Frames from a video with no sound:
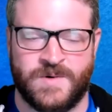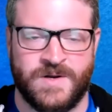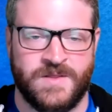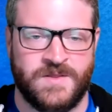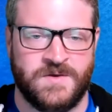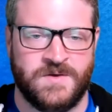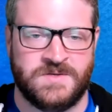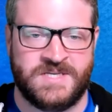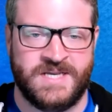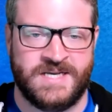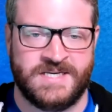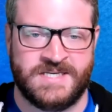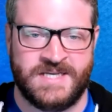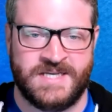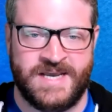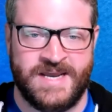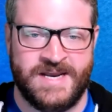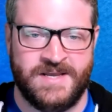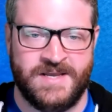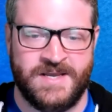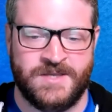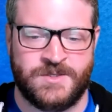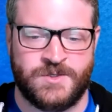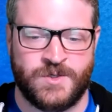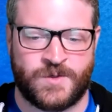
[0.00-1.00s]
those things, again,
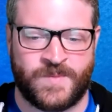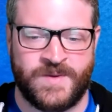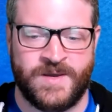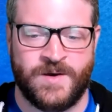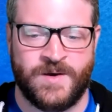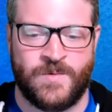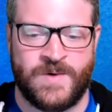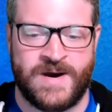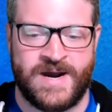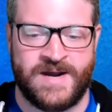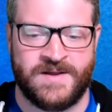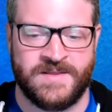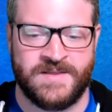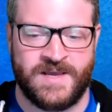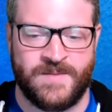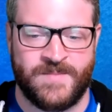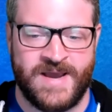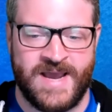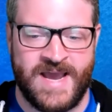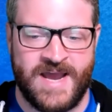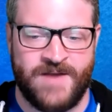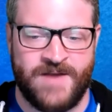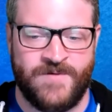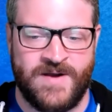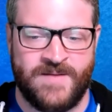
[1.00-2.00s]
it took me a while to get my
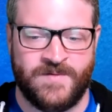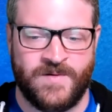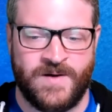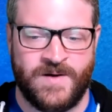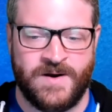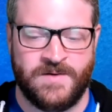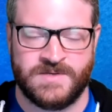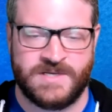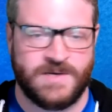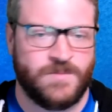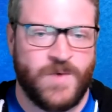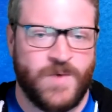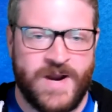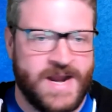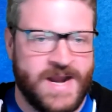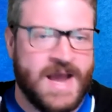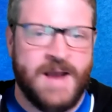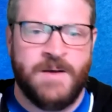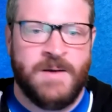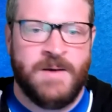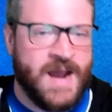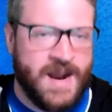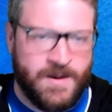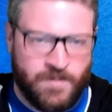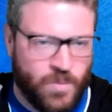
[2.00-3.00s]
head wrapped around. I was like, wait,
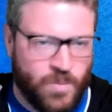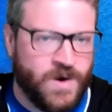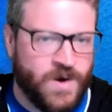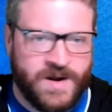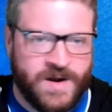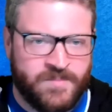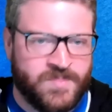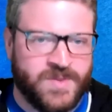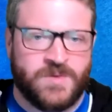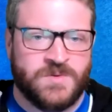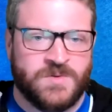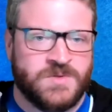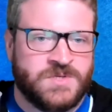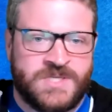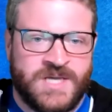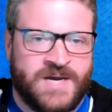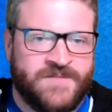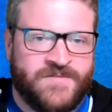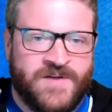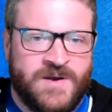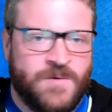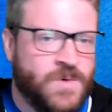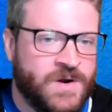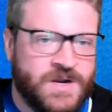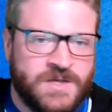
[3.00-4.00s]
I want to build stuff.
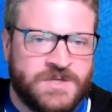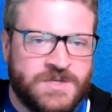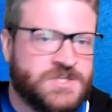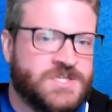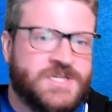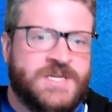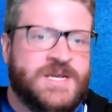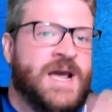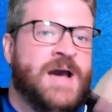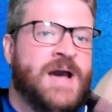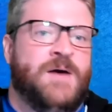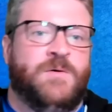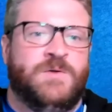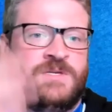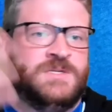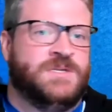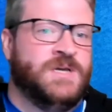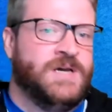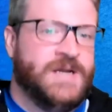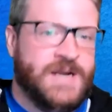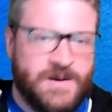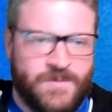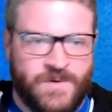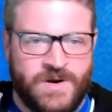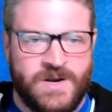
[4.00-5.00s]
I want to see how it's
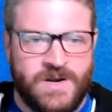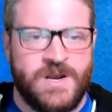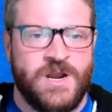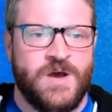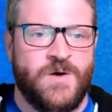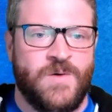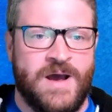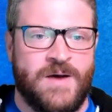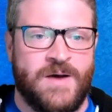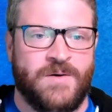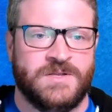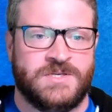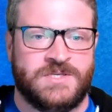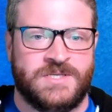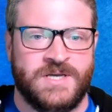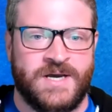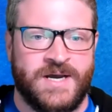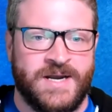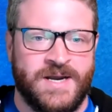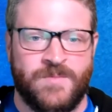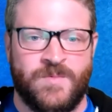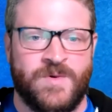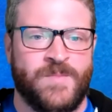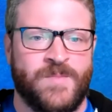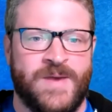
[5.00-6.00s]
done. I want to know how it's done.
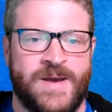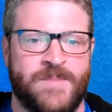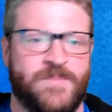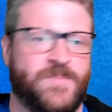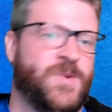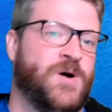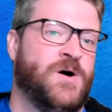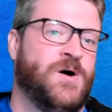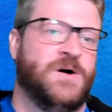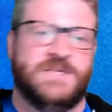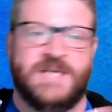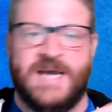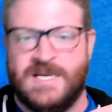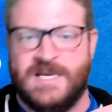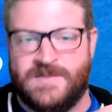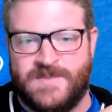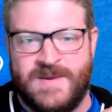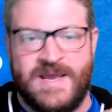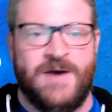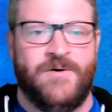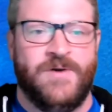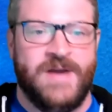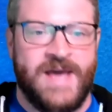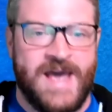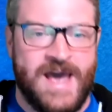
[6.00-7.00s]
And when my boss asked me
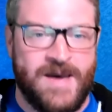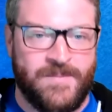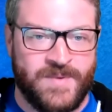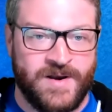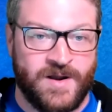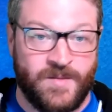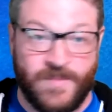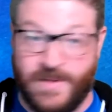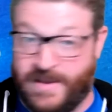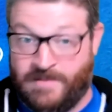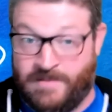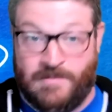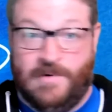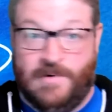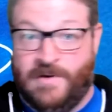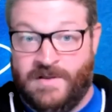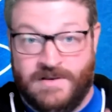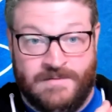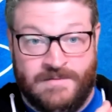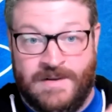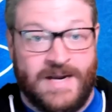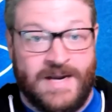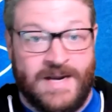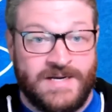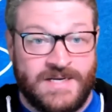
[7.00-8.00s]
how it happened, I'll be like,
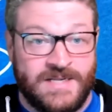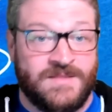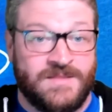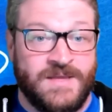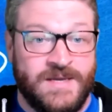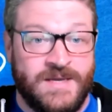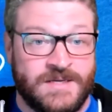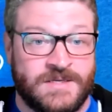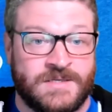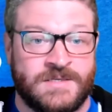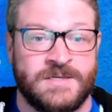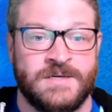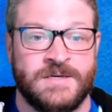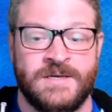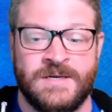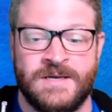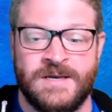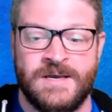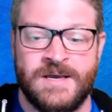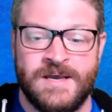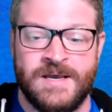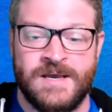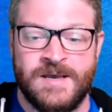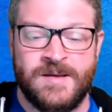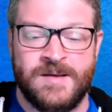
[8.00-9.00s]
well, I did this.
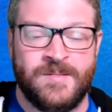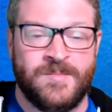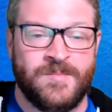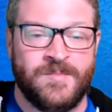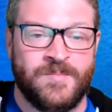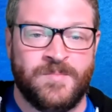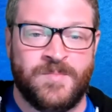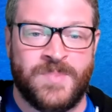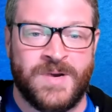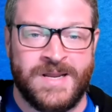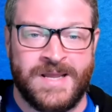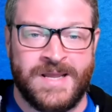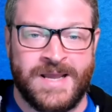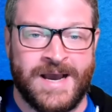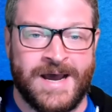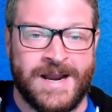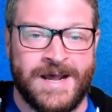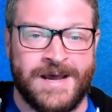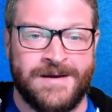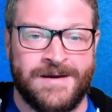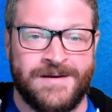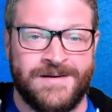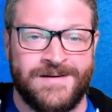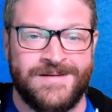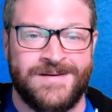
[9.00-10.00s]
But you got
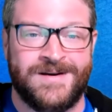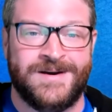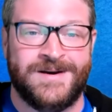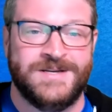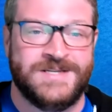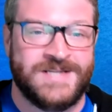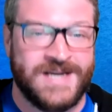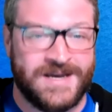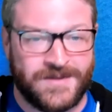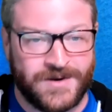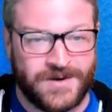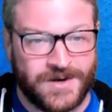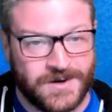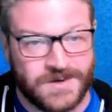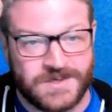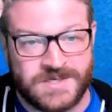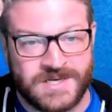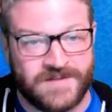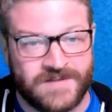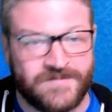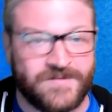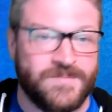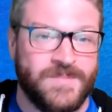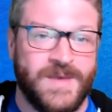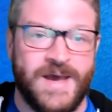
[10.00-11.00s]
to untether
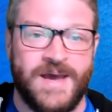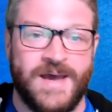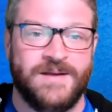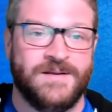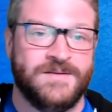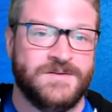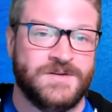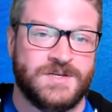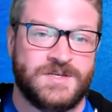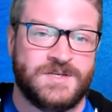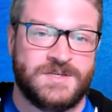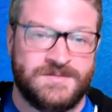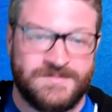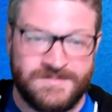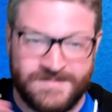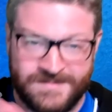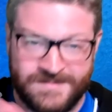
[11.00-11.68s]
yourself from that and just